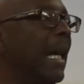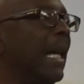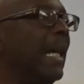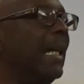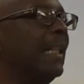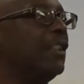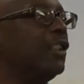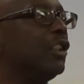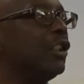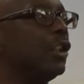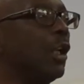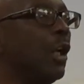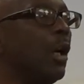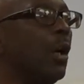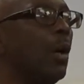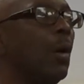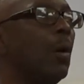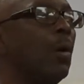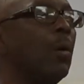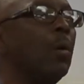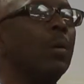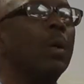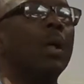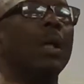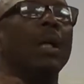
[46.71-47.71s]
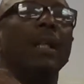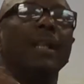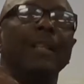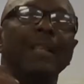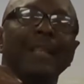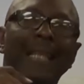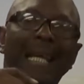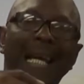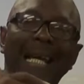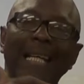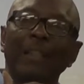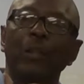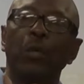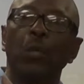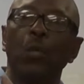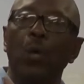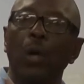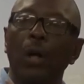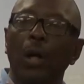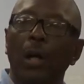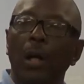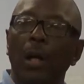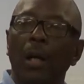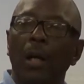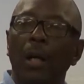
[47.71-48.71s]
And so that's
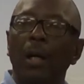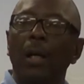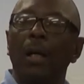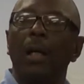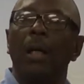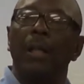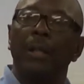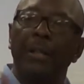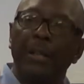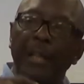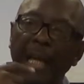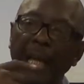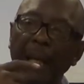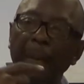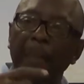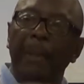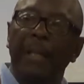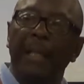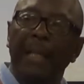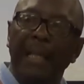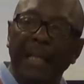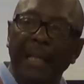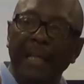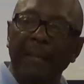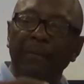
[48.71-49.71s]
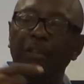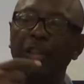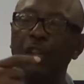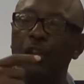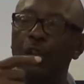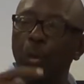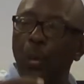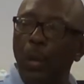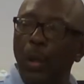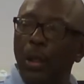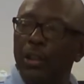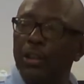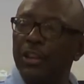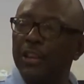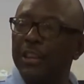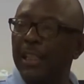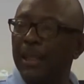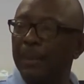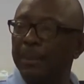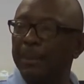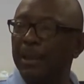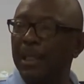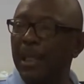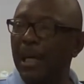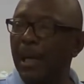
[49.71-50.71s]
where they believe the 12
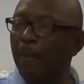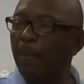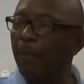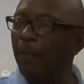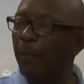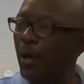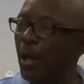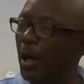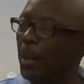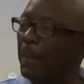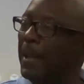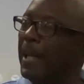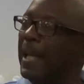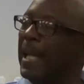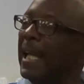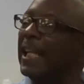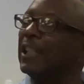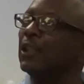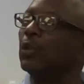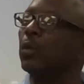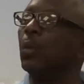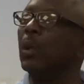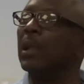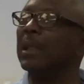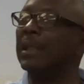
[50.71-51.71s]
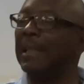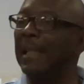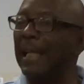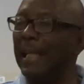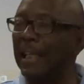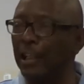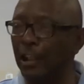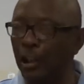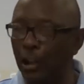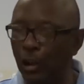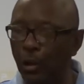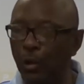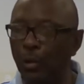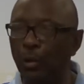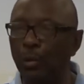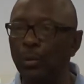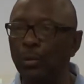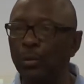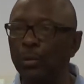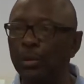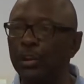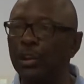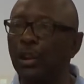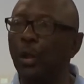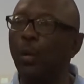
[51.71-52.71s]
steps come from, and that's what they
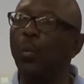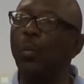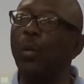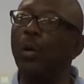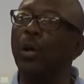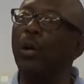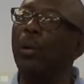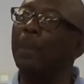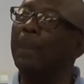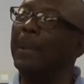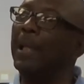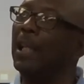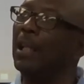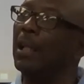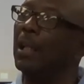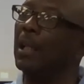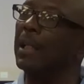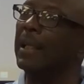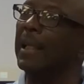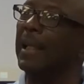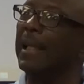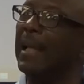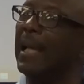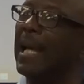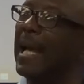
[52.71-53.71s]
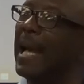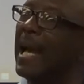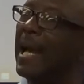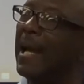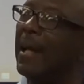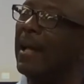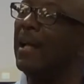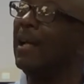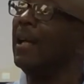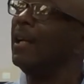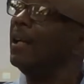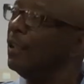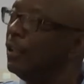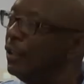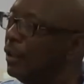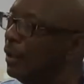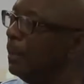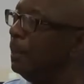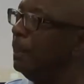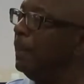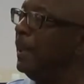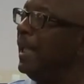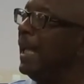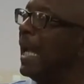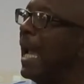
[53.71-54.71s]
use. So we'll be looking at
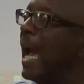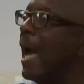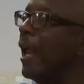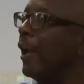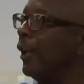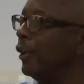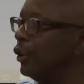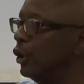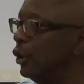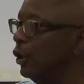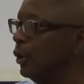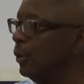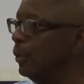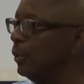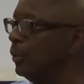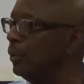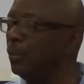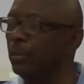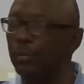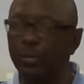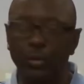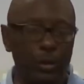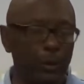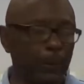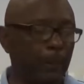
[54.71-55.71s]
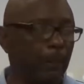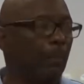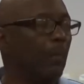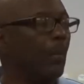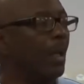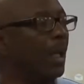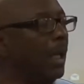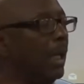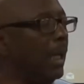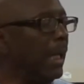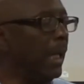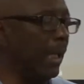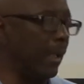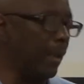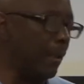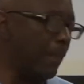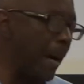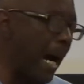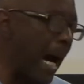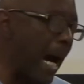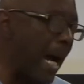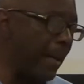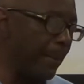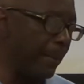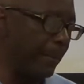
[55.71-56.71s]
the Beatitudes in the
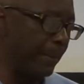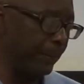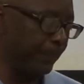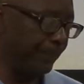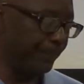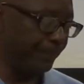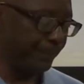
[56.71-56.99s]
Bible.